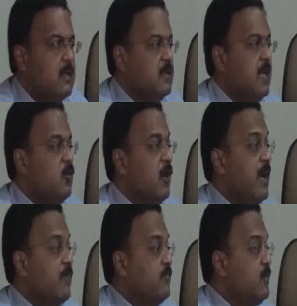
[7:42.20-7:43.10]
Then you
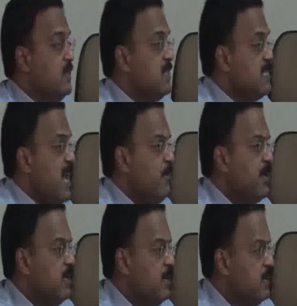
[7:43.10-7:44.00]
have
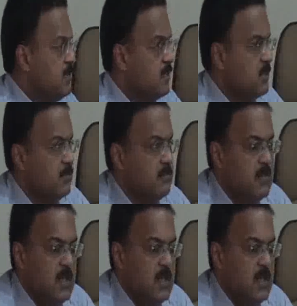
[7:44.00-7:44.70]
Islamic legal system,